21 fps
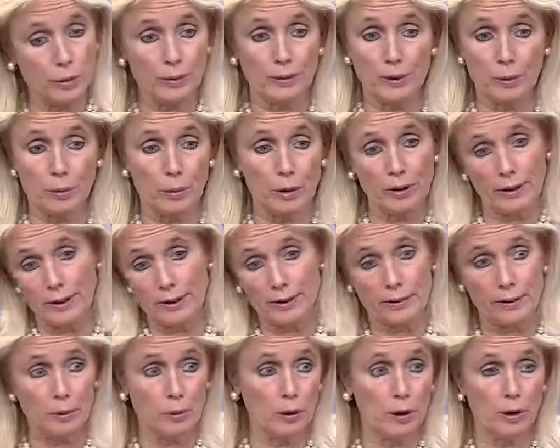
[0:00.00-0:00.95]
with Democrat and
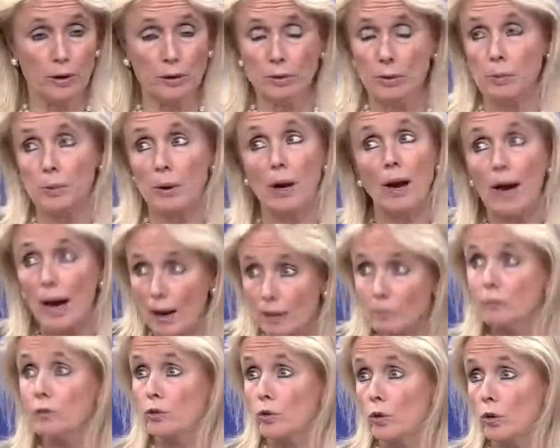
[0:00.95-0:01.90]
Democrat
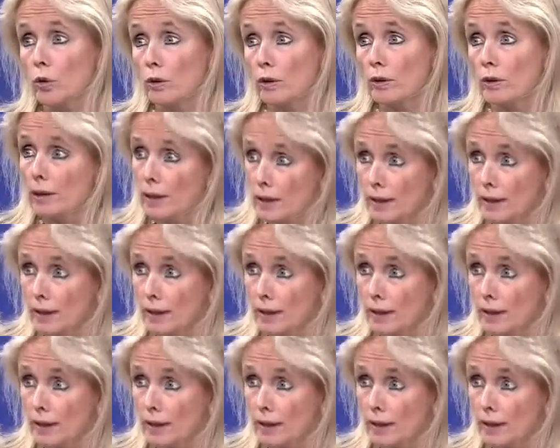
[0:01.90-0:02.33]
Republican.